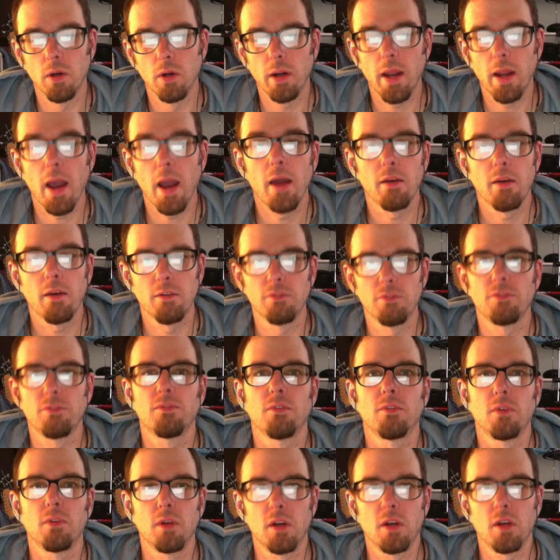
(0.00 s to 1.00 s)
kind
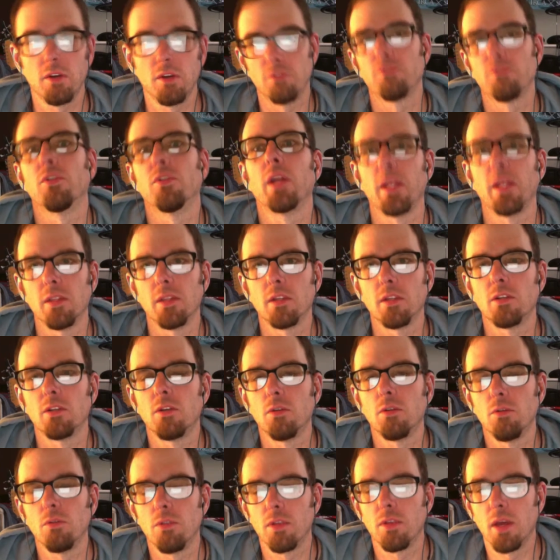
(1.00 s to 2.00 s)
of conflate the
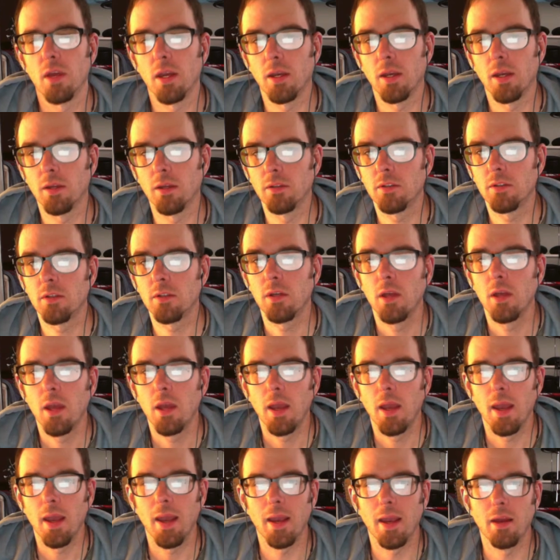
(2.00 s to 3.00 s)
two things
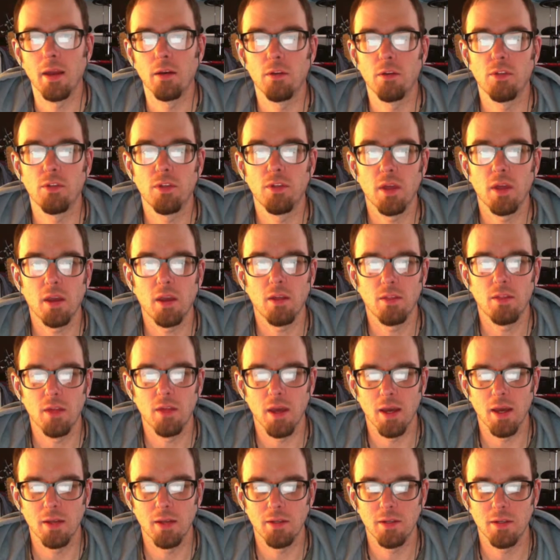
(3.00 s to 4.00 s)
and think
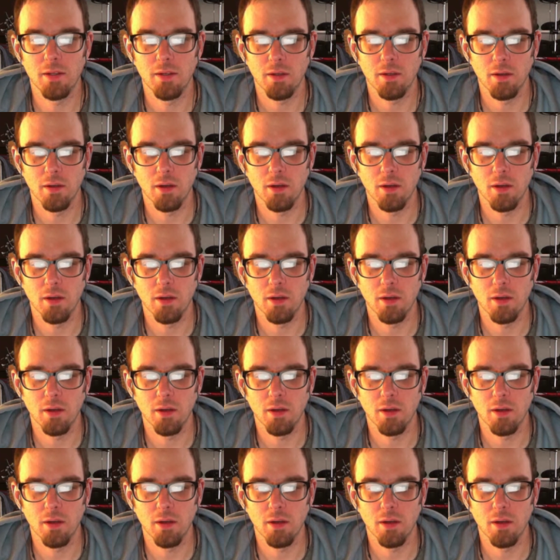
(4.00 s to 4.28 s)
that,